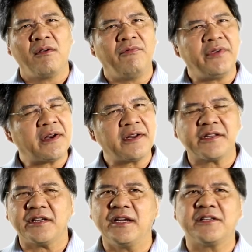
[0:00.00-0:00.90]

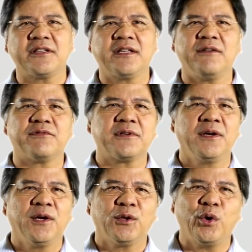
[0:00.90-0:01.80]
Various initiatives
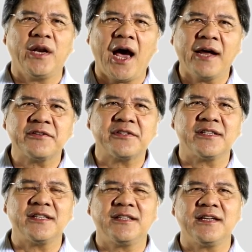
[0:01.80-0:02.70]
to enhance the
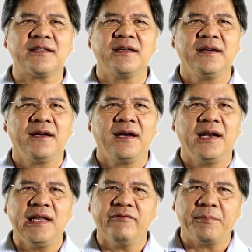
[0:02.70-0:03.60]
city's
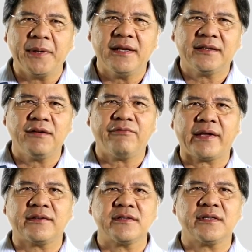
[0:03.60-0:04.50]
livability
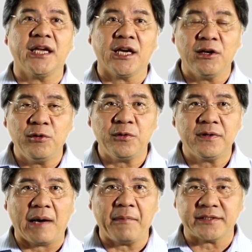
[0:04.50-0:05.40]
factors include,
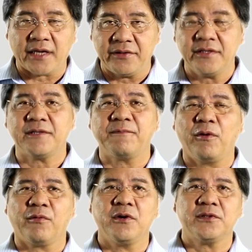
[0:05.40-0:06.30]
amongst others,
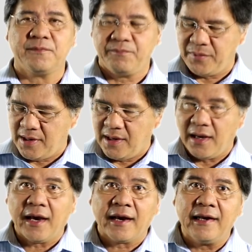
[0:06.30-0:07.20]
of course,
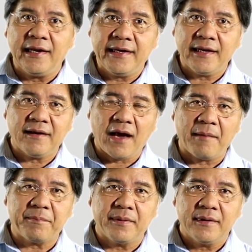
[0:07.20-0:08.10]
cleaning up
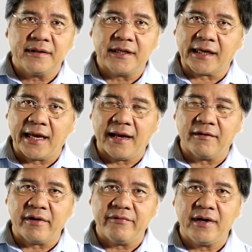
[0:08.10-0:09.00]
the KL
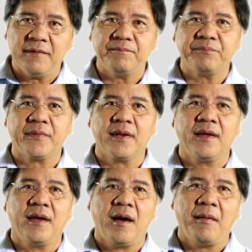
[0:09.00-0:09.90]
River,
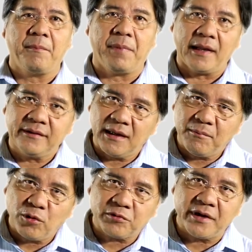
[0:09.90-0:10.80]
planting
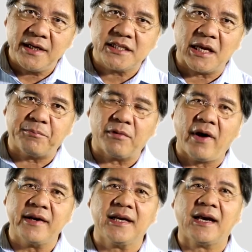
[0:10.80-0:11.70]
more trees and
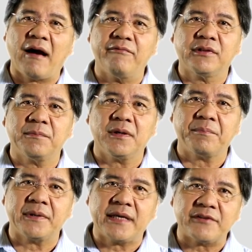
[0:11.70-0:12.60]
providing comfortable
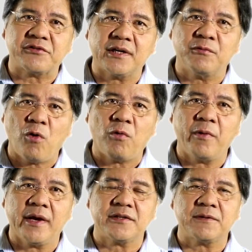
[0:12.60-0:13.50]
pedestrian
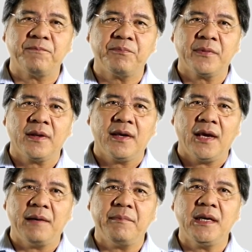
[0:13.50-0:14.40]
walkways,
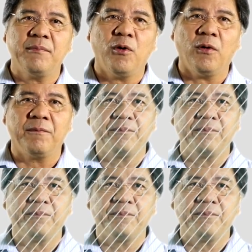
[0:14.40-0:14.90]
and many more.